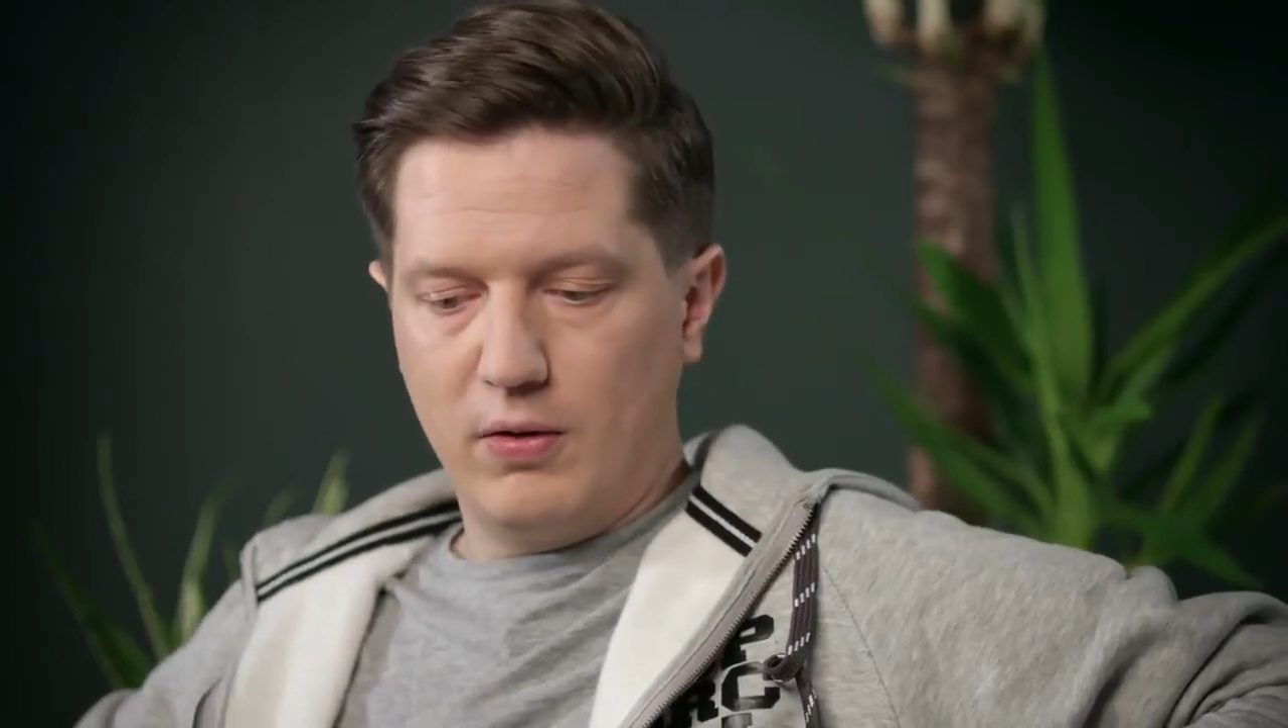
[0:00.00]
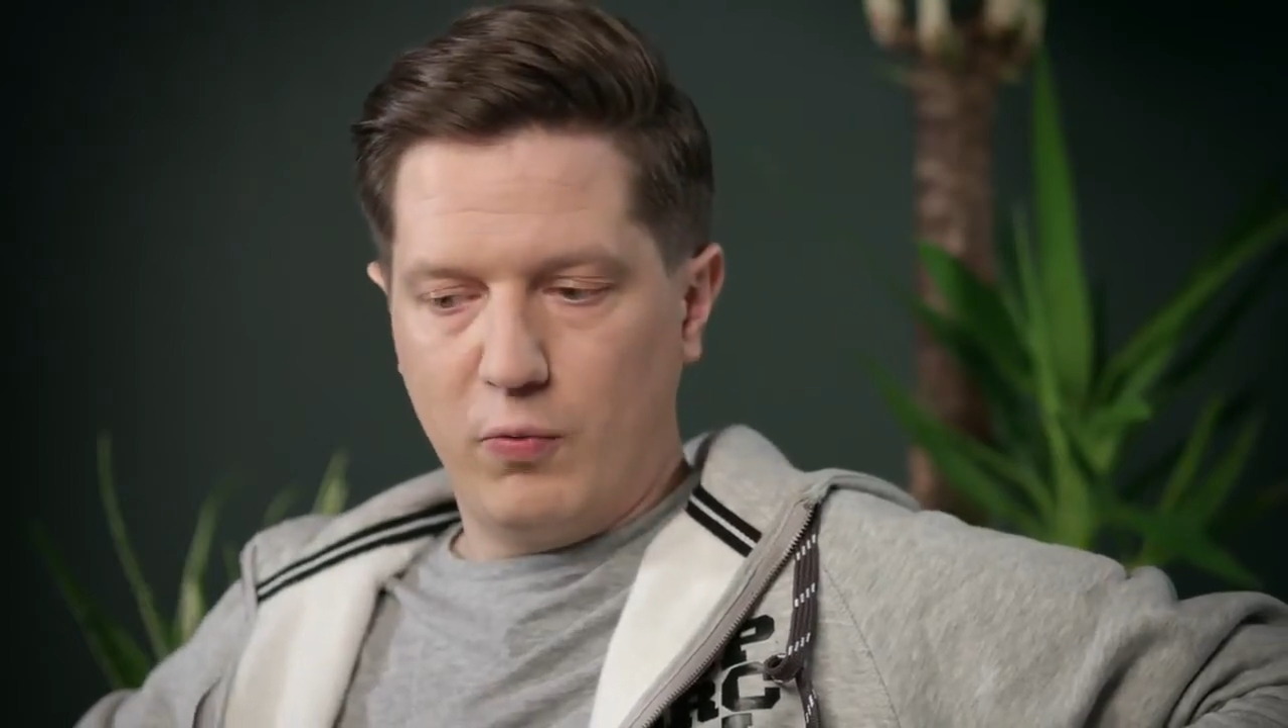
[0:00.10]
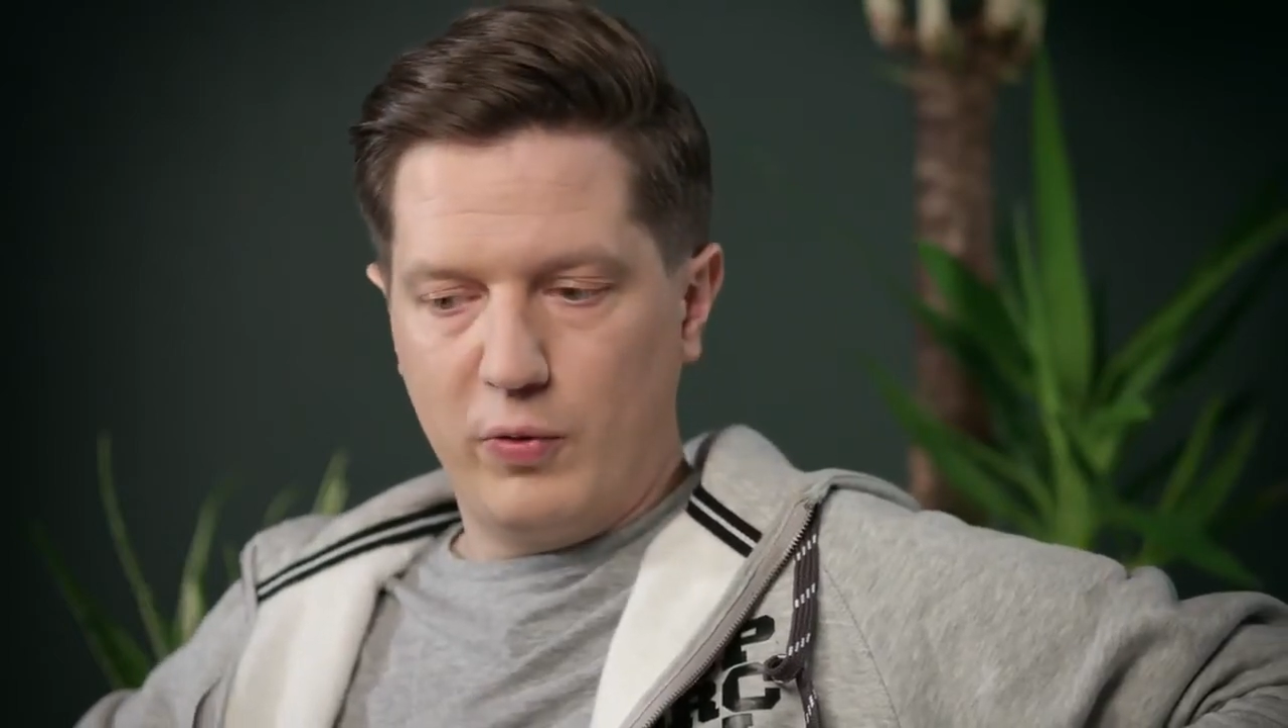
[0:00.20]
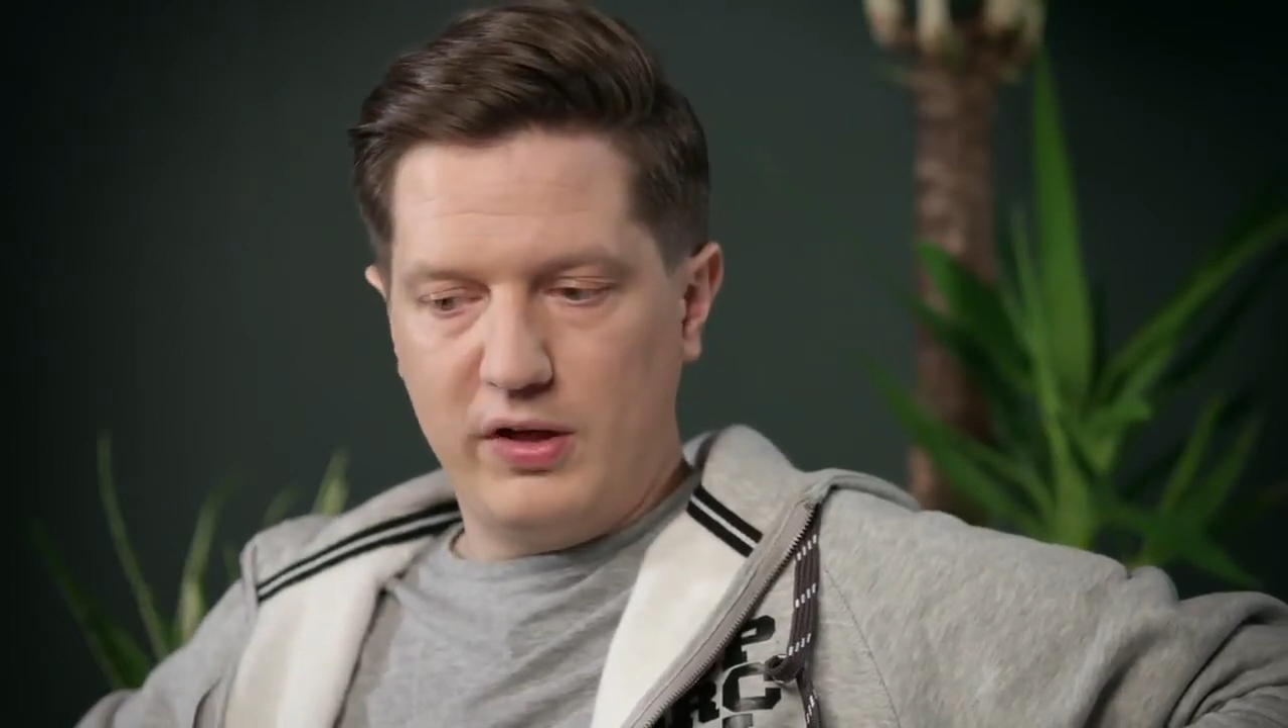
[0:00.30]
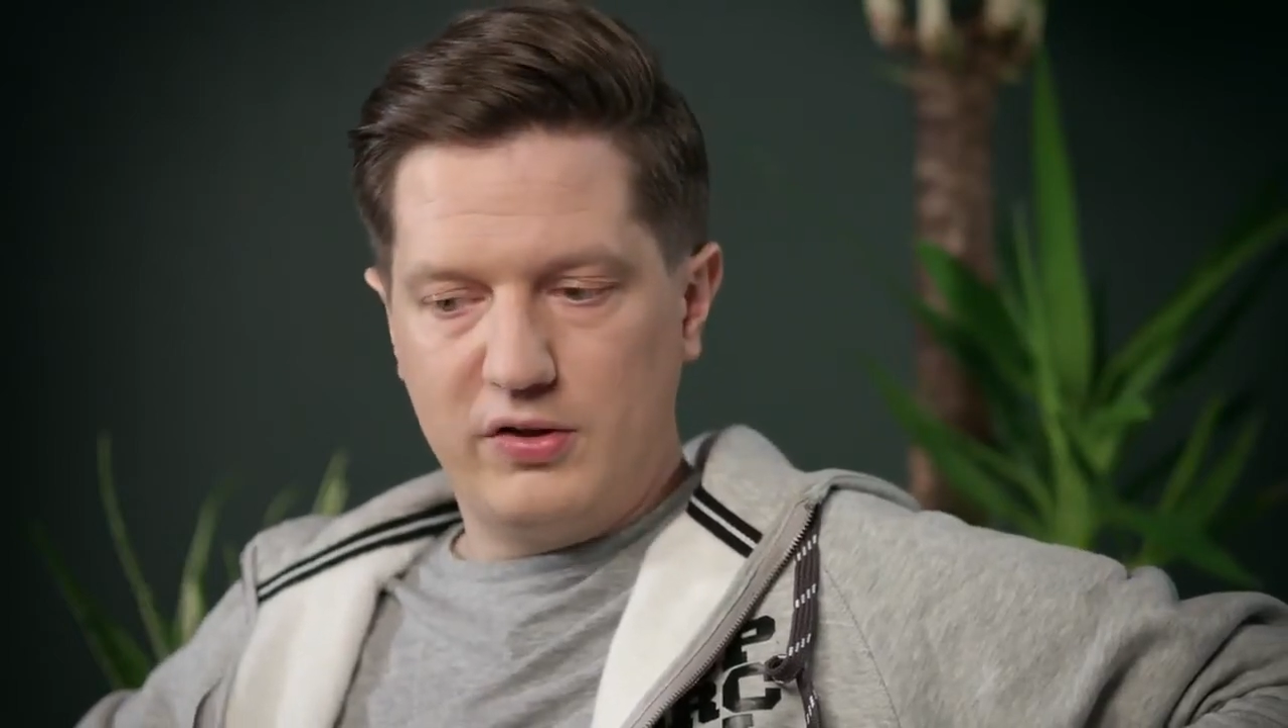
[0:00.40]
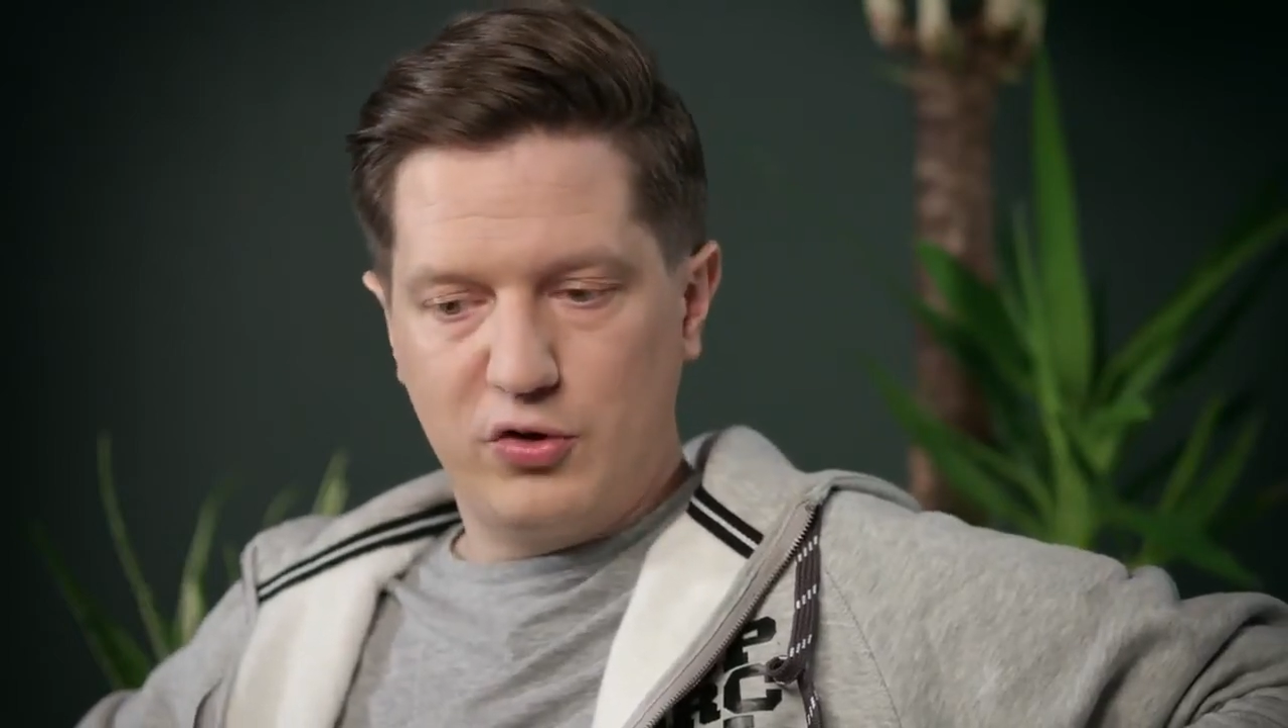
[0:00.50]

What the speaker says: we